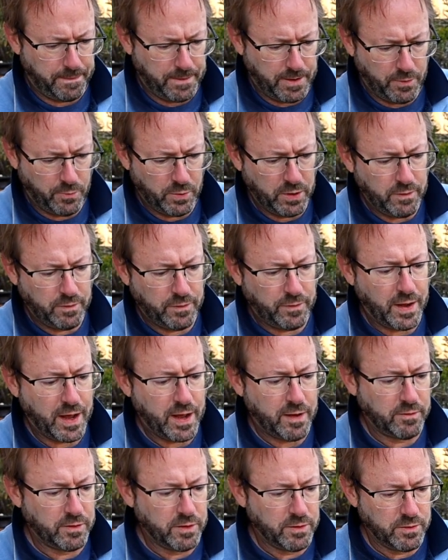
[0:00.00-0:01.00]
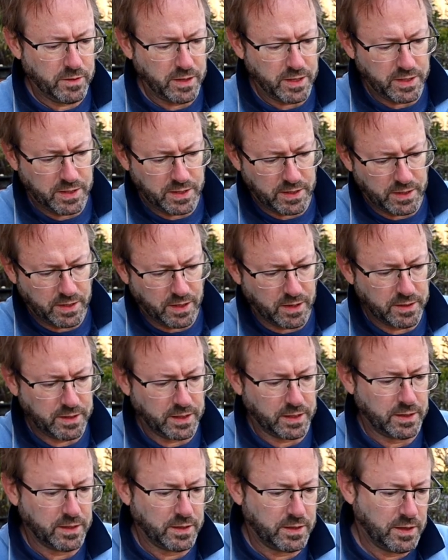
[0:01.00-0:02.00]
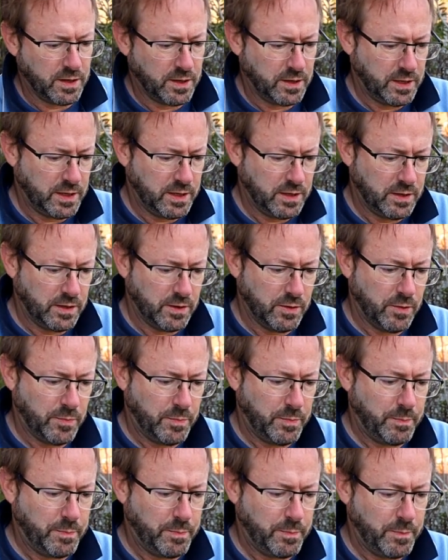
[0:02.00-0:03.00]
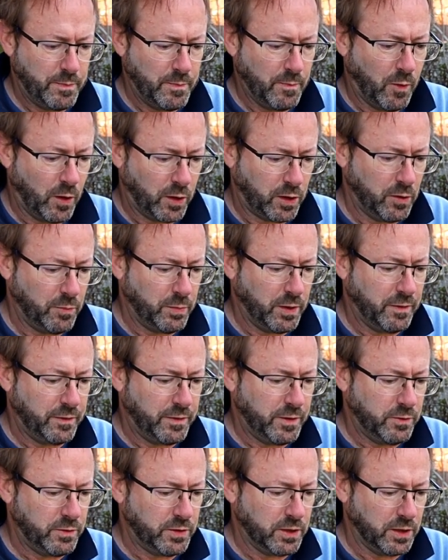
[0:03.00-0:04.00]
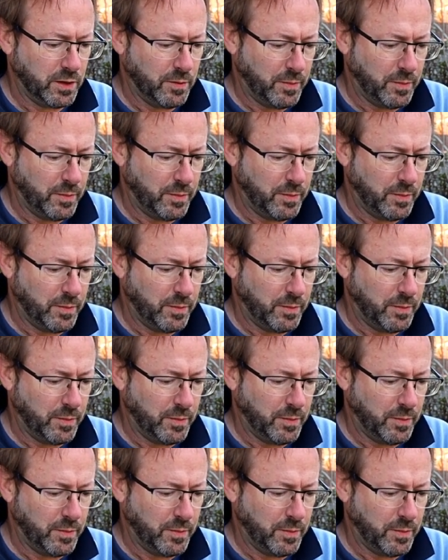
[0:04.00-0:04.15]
Now when a fat root is starting to turn into what could be a future